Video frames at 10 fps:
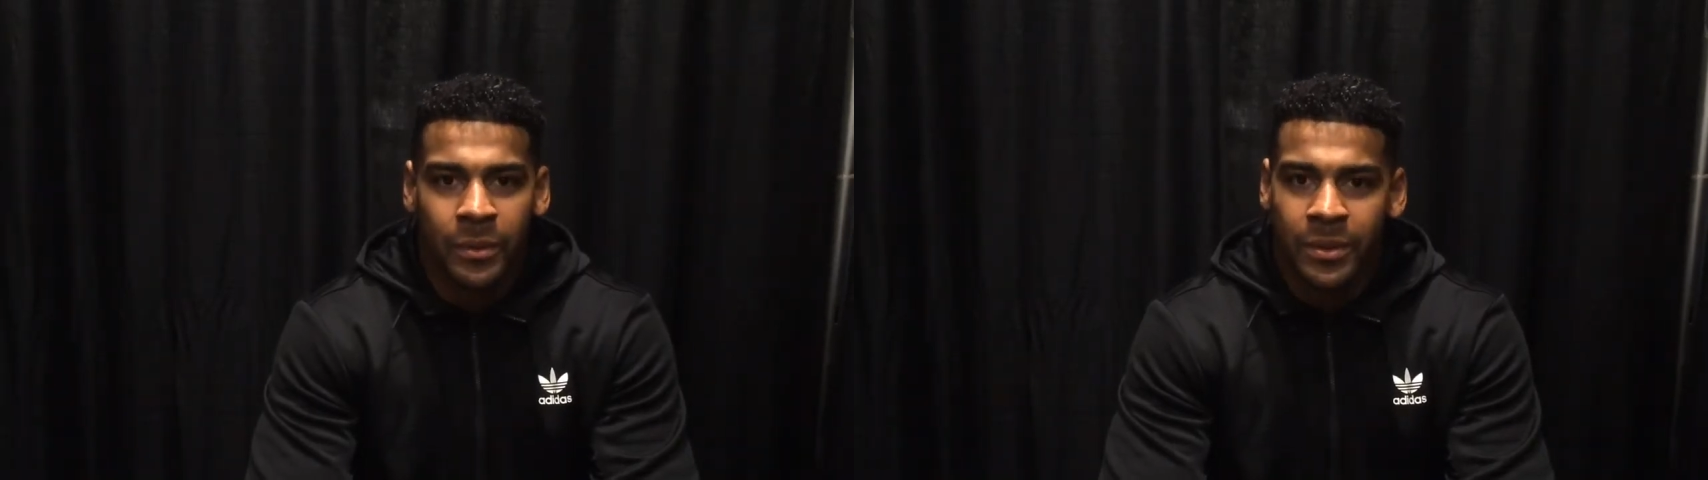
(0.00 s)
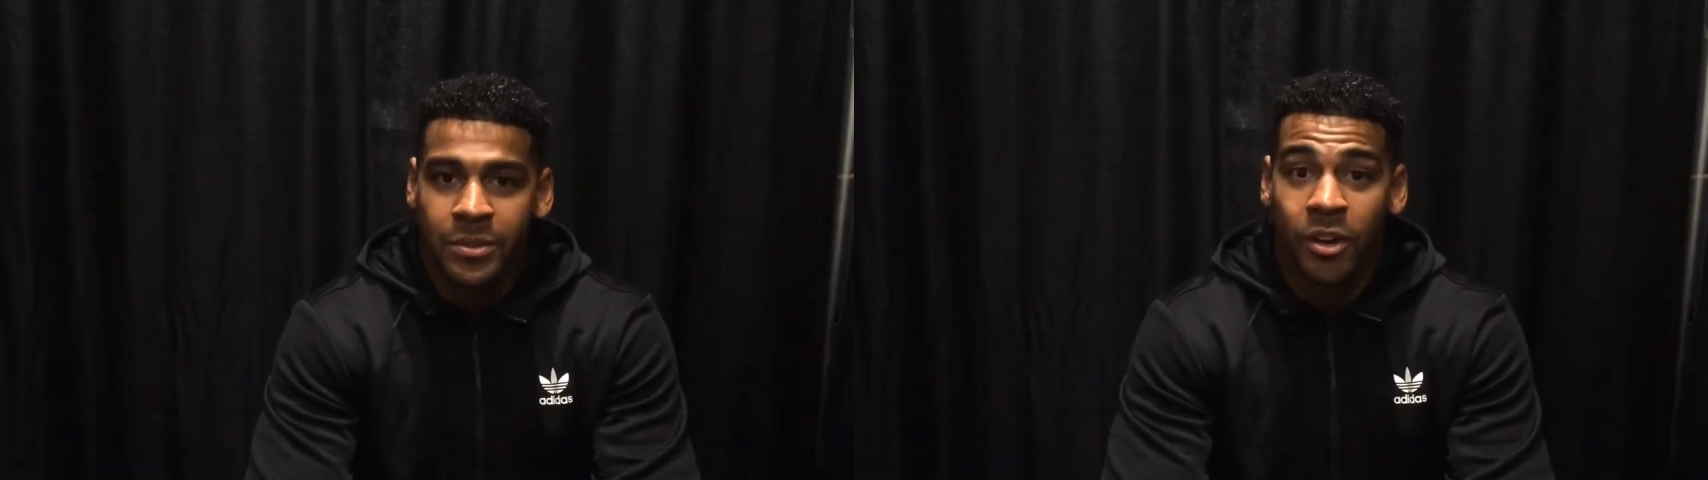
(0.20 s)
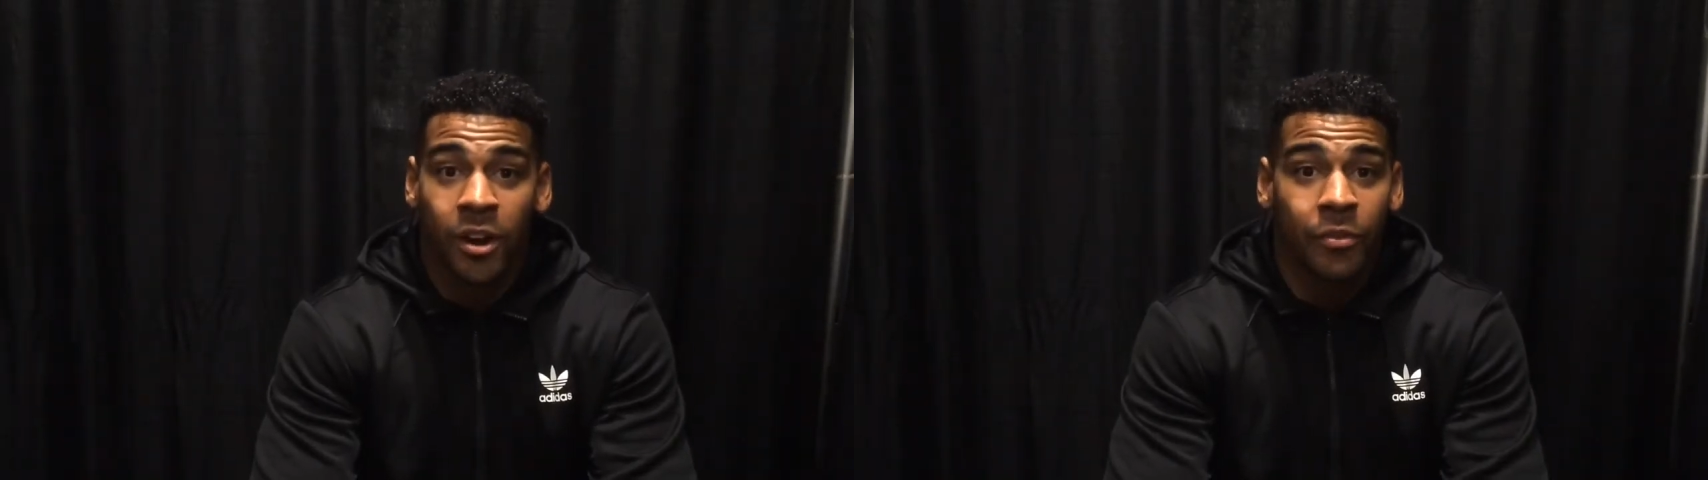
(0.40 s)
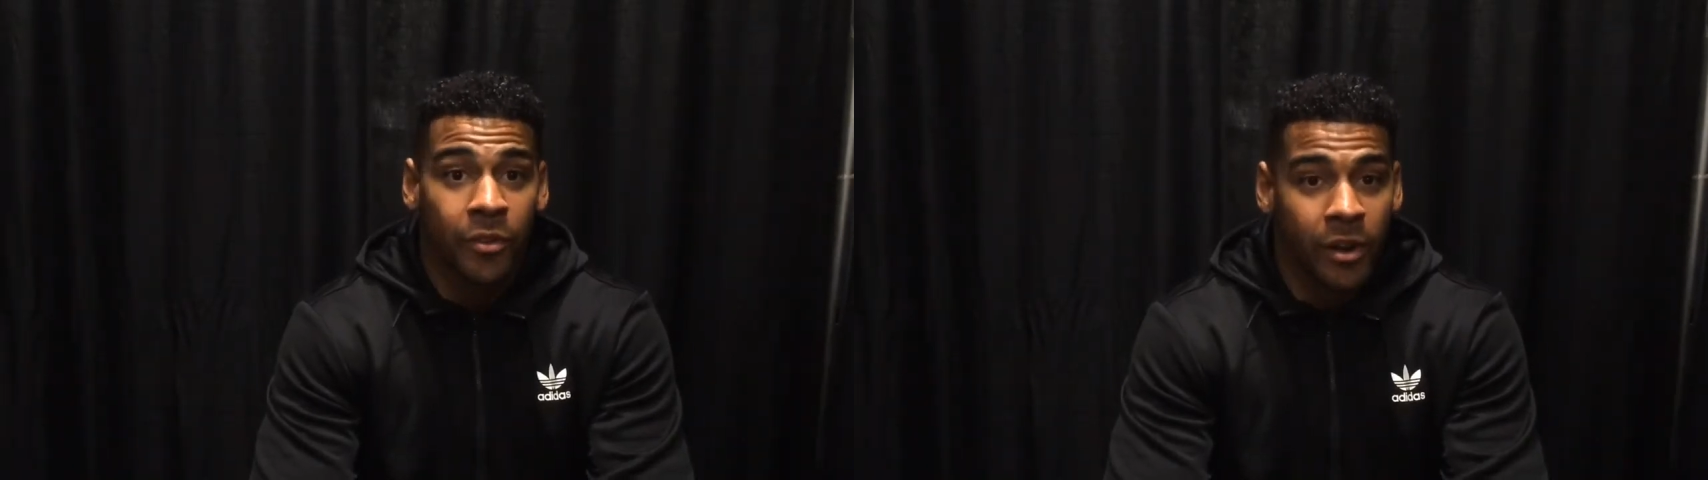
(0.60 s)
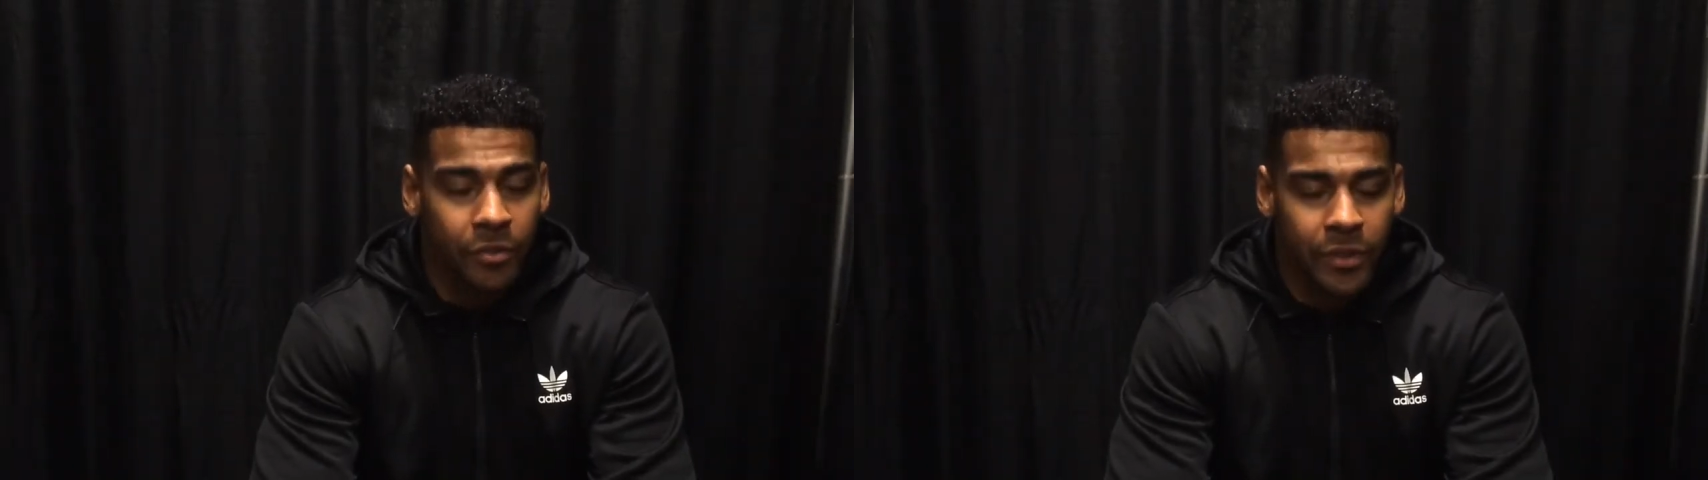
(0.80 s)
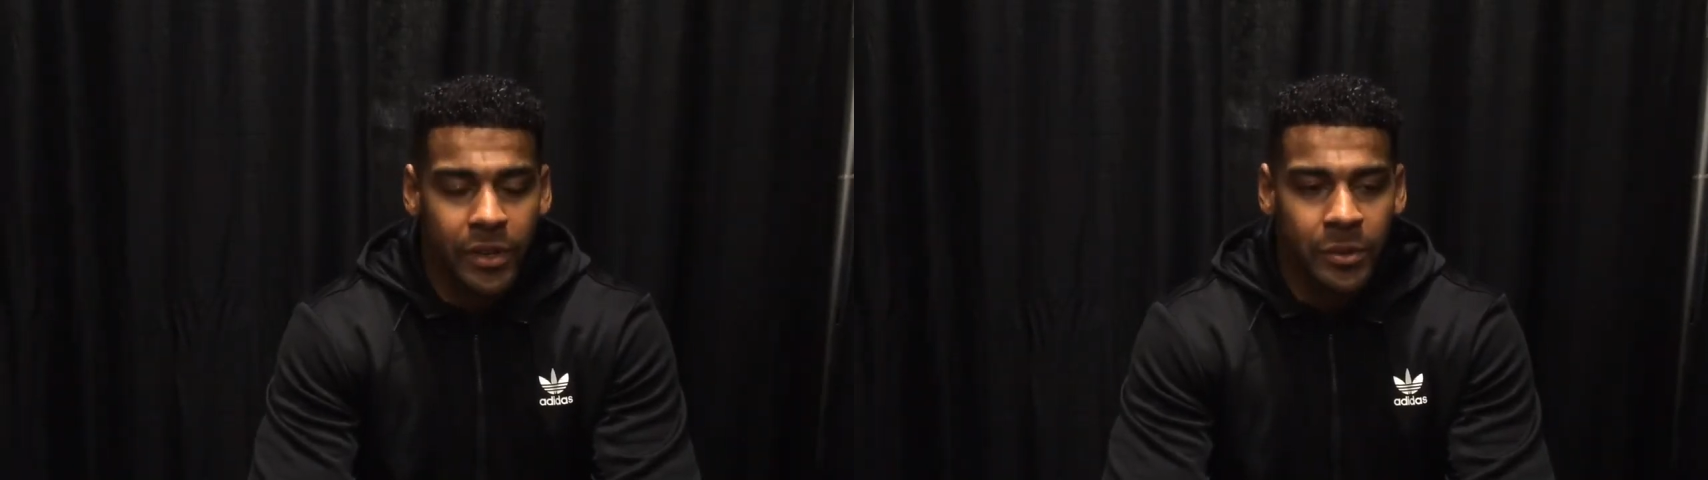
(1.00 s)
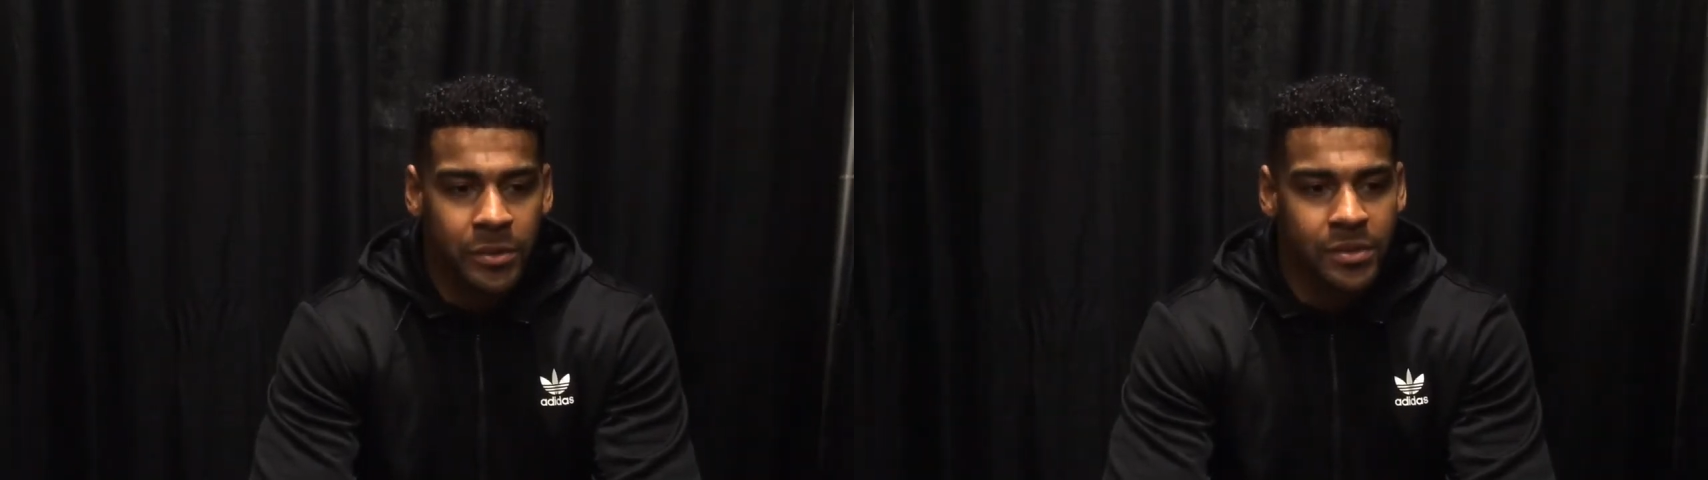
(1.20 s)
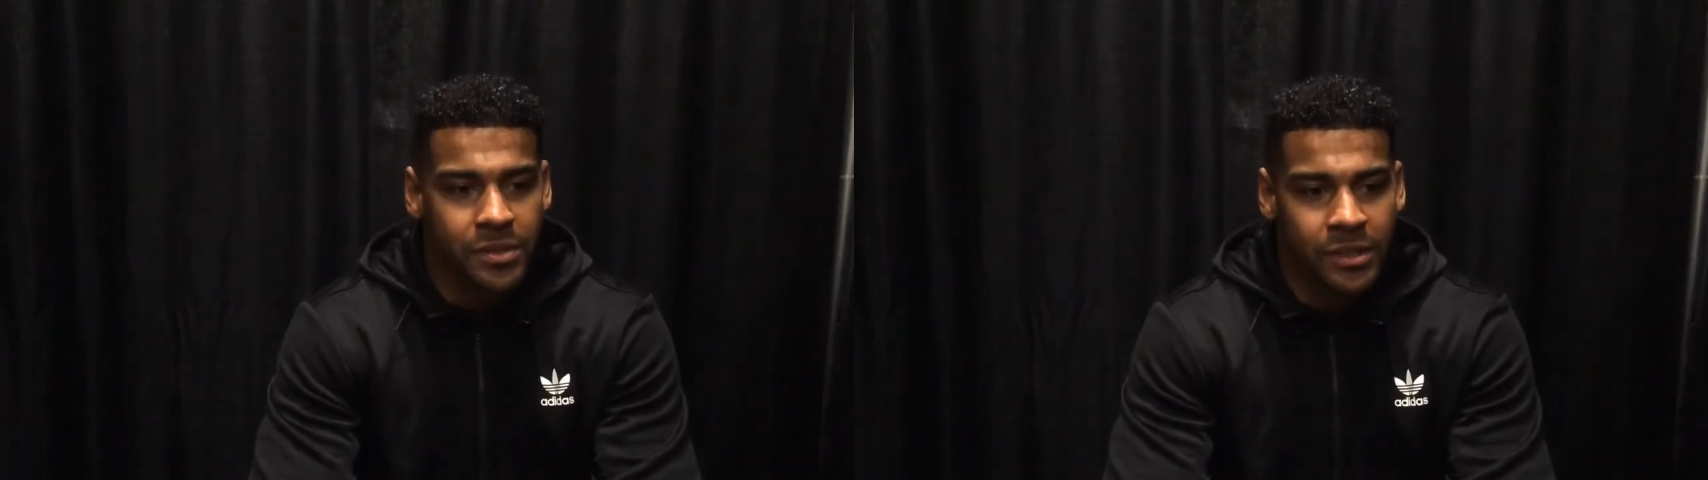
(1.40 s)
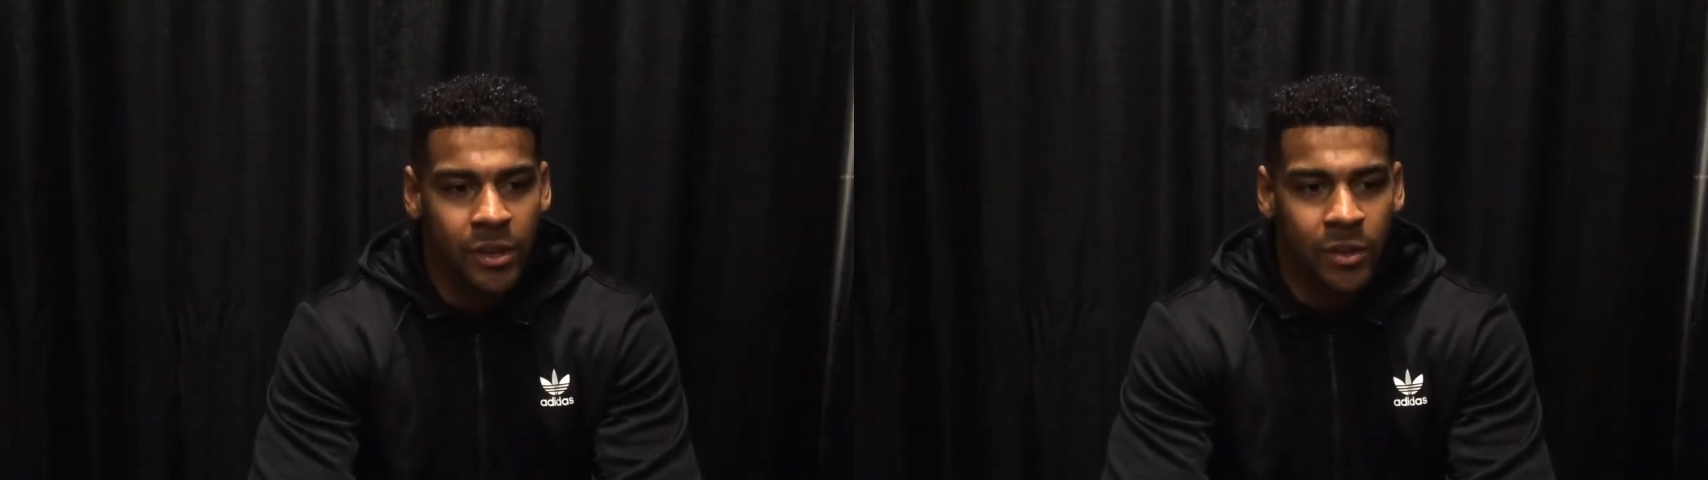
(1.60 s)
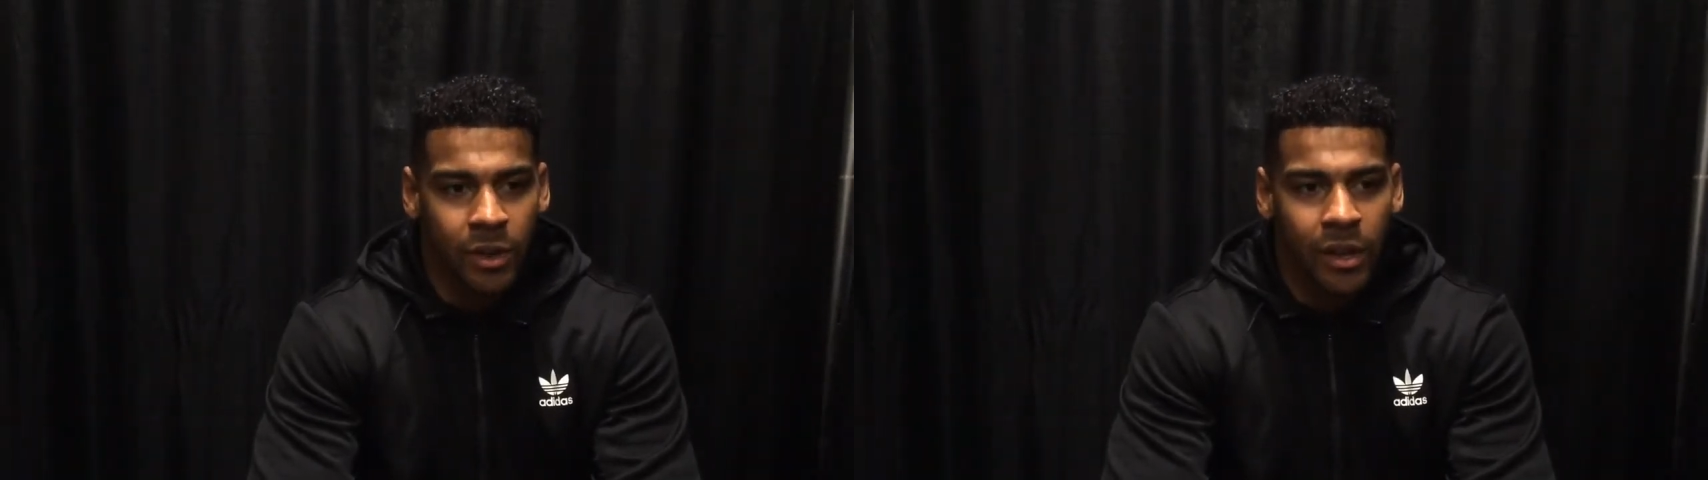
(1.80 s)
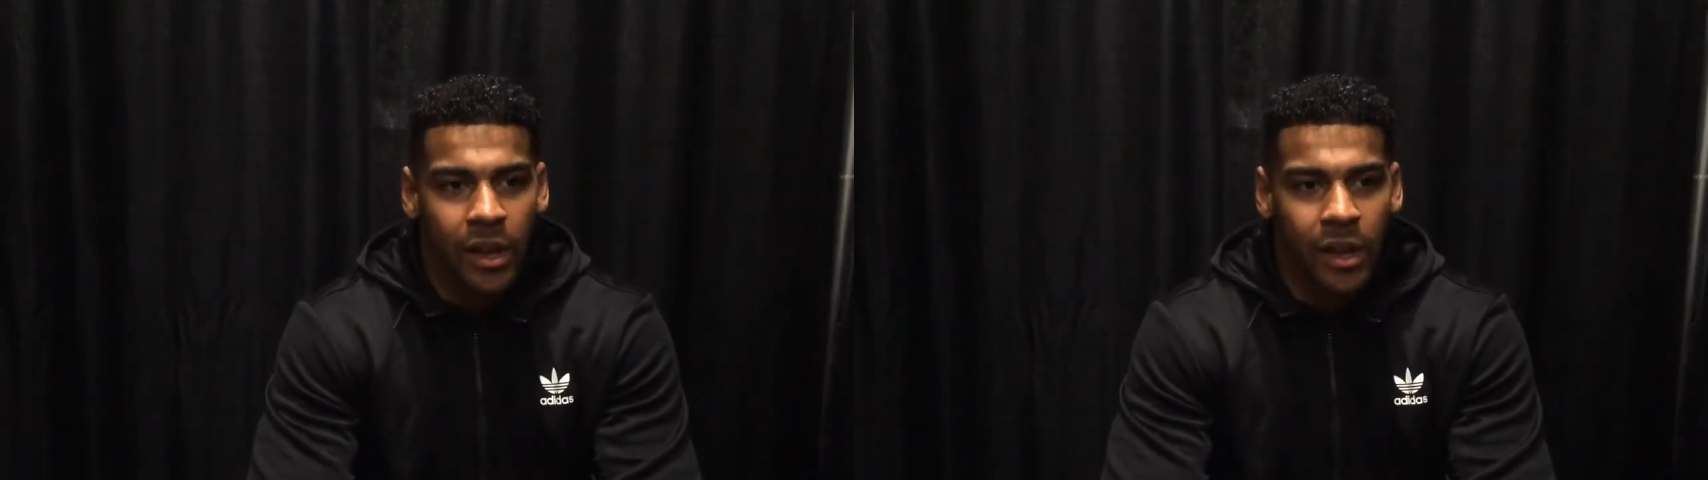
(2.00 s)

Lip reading: it started off rough, it was, you know,